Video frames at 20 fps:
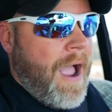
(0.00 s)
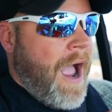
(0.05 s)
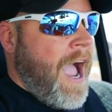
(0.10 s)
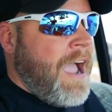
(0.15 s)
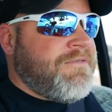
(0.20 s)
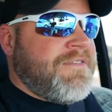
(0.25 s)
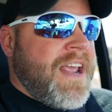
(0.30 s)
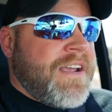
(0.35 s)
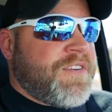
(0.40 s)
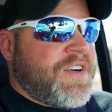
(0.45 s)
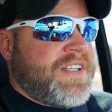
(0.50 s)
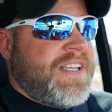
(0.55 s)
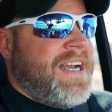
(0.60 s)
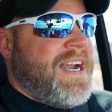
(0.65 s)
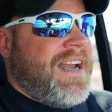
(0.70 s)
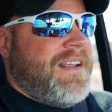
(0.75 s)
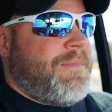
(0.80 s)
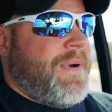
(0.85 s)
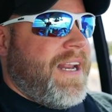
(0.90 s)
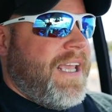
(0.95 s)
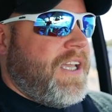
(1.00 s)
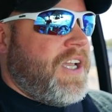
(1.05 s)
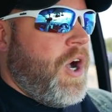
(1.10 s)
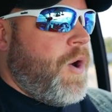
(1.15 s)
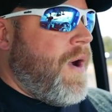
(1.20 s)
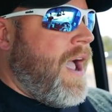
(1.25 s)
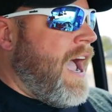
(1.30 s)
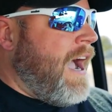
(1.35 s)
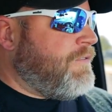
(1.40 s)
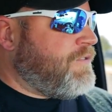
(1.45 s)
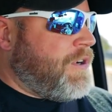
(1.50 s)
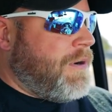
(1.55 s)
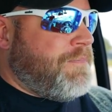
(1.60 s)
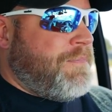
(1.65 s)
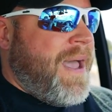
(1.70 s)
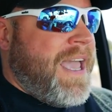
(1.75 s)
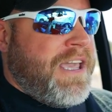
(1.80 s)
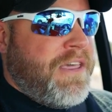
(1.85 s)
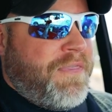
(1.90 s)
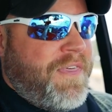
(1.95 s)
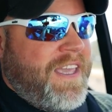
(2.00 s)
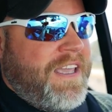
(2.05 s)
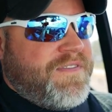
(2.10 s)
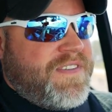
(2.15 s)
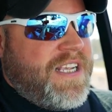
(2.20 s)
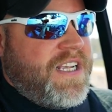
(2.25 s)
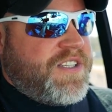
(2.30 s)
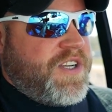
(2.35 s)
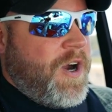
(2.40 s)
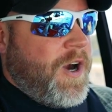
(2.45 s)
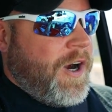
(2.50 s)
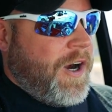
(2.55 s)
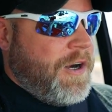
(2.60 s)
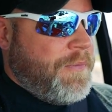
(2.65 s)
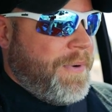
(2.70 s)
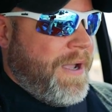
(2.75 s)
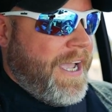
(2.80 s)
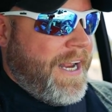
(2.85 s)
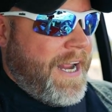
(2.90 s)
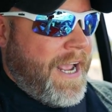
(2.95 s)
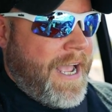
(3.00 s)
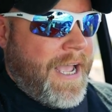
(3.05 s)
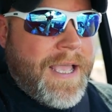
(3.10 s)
I've never seen anybody go after bike thieves this hard, but